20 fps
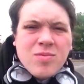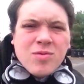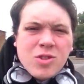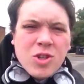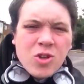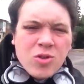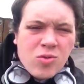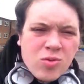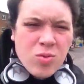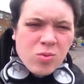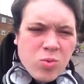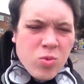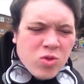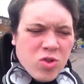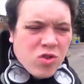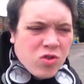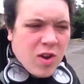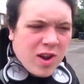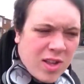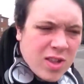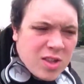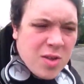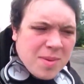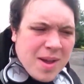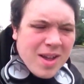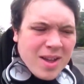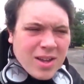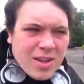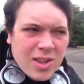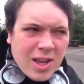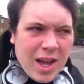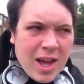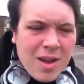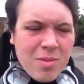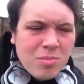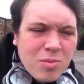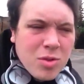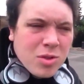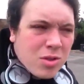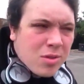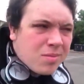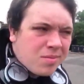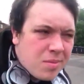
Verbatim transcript: too stressed about exams.